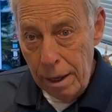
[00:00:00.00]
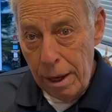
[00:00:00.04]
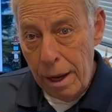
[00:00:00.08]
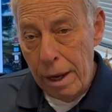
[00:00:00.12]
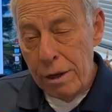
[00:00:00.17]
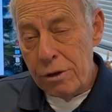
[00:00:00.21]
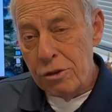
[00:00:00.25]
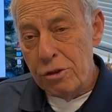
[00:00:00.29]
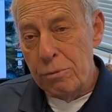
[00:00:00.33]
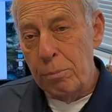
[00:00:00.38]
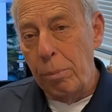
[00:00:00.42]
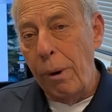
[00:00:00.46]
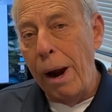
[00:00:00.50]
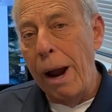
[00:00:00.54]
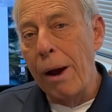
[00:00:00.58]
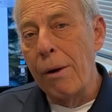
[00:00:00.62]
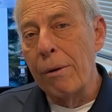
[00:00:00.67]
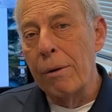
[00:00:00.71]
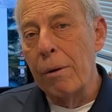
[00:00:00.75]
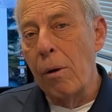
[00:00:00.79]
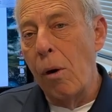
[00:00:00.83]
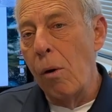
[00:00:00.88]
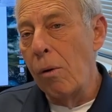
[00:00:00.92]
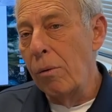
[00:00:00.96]
And
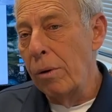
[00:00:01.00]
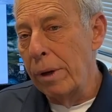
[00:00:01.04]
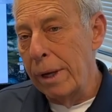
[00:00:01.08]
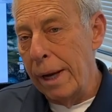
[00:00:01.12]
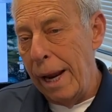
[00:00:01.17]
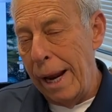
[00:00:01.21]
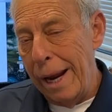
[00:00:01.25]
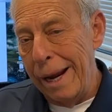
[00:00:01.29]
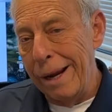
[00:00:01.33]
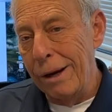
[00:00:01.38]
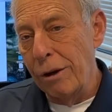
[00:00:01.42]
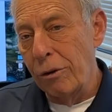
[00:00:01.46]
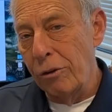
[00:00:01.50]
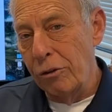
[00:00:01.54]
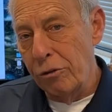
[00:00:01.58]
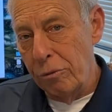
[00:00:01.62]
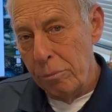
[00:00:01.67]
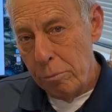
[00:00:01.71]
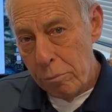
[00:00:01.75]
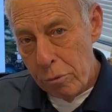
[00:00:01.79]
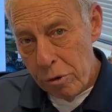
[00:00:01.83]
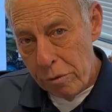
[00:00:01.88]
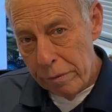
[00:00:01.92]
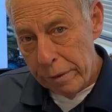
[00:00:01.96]
Sprout only handles
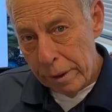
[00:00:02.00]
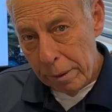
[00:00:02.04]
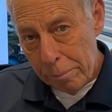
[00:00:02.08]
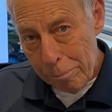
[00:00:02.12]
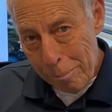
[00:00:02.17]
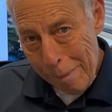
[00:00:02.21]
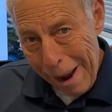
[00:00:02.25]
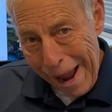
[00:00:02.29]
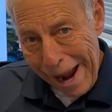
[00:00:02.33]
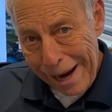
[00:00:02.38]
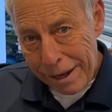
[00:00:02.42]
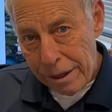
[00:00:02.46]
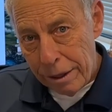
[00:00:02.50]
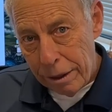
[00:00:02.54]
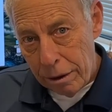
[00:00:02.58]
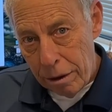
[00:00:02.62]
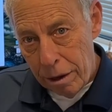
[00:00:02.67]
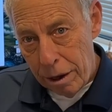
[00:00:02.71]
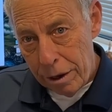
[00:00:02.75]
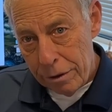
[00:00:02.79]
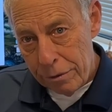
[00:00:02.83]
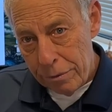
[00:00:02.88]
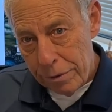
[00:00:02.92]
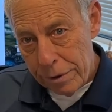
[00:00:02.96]
moving magnet
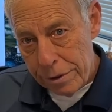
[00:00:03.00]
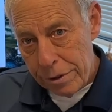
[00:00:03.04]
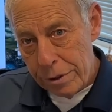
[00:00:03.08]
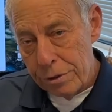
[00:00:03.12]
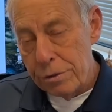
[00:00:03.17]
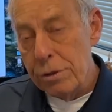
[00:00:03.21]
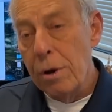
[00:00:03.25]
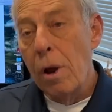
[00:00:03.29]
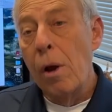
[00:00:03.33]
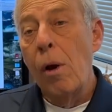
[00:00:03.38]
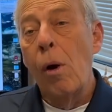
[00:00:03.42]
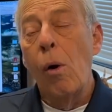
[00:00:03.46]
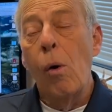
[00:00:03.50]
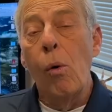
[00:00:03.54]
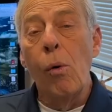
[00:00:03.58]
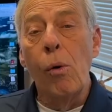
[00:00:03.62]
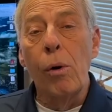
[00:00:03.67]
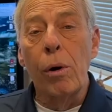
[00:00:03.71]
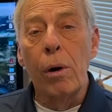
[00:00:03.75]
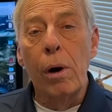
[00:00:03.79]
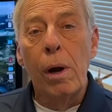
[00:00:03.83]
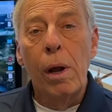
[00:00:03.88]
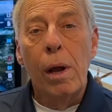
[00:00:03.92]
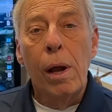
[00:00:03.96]
cartridges
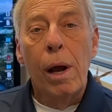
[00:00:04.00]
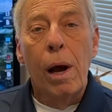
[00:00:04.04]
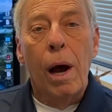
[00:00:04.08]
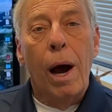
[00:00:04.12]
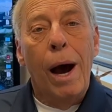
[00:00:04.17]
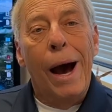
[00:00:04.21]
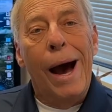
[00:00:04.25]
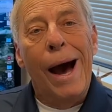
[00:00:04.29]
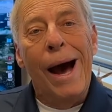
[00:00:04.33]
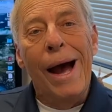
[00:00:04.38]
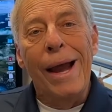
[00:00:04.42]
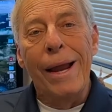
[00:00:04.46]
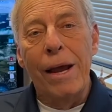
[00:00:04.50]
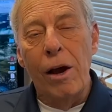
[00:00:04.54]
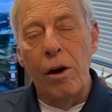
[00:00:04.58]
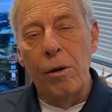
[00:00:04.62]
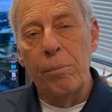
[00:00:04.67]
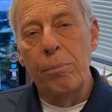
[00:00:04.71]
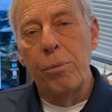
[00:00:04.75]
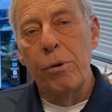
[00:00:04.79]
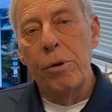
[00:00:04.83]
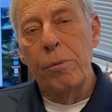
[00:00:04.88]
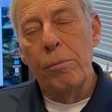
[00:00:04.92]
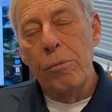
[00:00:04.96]
or high
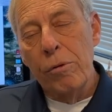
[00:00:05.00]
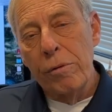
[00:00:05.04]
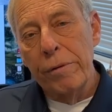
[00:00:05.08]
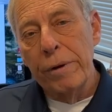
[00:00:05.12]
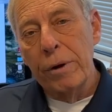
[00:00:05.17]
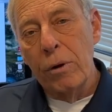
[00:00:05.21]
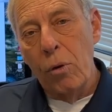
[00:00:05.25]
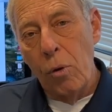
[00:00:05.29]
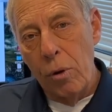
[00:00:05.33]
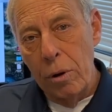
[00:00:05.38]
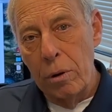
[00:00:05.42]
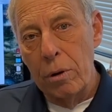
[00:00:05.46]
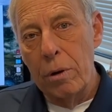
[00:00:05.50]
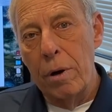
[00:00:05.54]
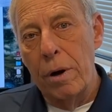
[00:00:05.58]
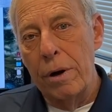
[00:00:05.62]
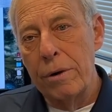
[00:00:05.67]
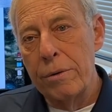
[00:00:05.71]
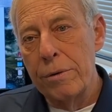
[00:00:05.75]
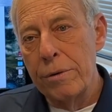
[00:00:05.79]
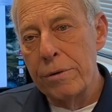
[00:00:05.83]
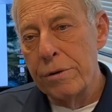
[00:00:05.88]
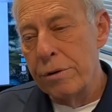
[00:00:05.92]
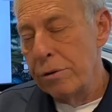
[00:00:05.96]
output moving coil
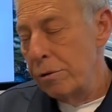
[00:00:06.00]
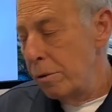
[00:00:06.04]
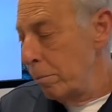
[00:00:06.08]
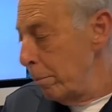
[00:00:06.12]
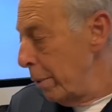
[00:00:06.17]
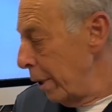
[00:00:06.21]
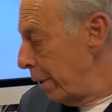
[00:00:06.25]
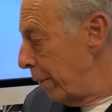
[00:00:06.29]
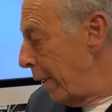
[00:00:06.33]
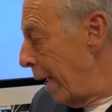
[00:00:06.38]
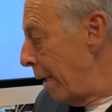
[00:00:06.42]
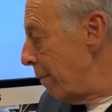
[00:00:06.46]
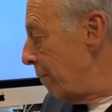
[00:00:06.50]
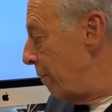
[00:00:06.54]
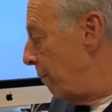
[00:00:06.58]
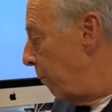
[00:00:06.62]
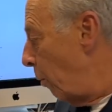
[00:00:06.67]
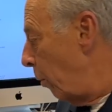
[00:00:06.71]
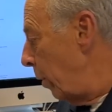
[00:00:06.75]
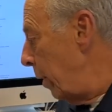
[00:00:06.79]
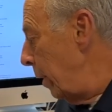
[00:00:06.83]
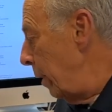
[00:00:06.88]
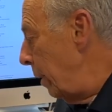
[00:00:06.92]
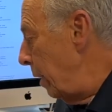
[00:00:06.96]
cartridges. But that
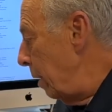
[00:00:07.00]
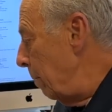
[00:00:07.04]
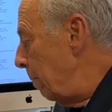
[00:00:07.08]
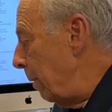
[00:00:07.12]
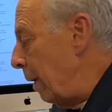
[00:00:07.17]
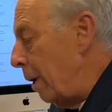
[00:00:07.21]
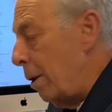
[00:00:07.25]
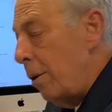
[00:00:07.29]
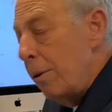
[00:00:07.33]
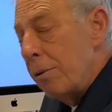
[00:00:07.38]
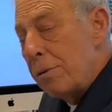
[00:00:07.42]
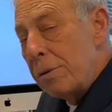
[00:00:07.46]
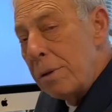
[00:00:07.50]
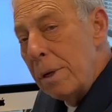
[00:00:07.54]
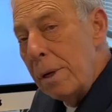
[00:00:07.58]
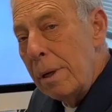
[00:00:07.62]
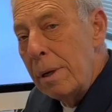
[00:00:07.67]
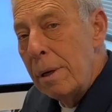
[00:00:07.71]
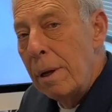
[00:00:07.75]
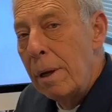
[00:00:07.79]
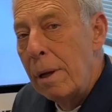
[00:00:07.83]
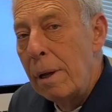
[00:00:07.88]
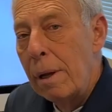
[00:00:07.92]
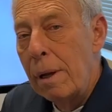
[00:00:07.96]
40 dB you
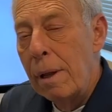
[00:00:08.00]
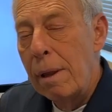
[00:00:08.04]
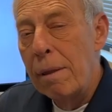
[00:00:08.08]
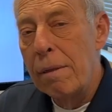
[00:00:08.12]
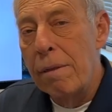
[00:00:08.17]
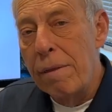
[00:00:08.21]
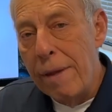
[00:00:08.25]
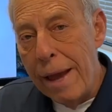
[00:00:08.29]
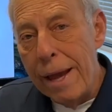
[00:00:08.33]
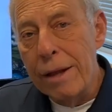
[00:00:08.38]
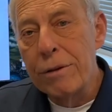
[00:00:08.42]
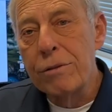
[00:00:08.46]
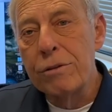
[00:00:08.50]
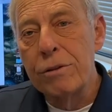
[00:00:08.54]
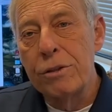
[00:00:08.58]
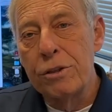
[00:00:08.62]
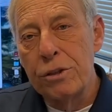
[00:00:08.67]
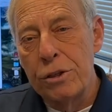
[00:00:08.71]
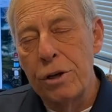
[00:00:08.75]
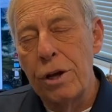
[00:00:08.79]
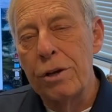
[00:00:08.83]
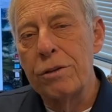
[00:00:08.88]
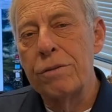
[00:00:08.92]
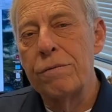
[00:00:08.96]
see, that's
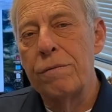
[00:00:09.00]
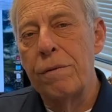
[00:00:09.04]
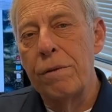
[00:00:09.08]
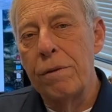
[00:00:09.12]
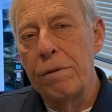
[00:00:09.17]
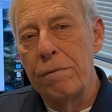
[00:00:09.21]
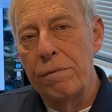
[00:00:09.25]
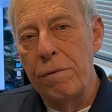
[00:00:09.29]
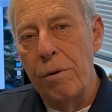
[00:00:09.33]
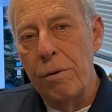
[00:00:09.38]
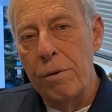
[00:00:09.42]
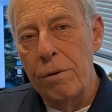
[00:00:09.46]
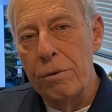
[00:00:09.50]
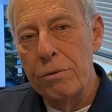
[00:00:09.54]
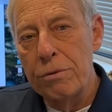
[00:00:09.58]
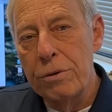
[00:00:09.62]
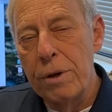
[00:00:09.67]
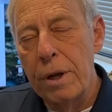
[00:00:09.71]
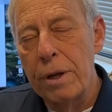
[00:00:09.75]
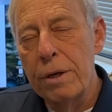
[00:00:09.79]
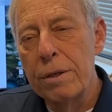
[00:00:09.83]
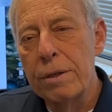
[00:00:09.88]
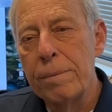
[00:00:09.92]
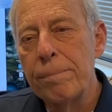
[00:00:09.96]
just for the phono
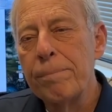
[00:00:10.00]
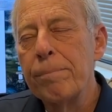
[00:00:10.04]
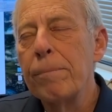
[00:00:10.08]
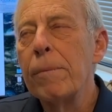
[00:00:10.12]
stage.